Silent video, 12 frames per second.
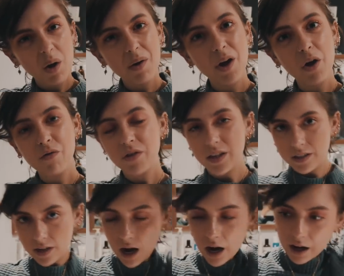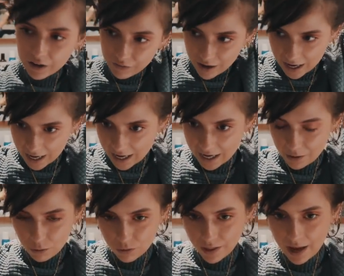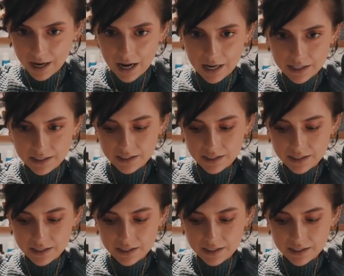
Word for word: going over the diary and all that kind of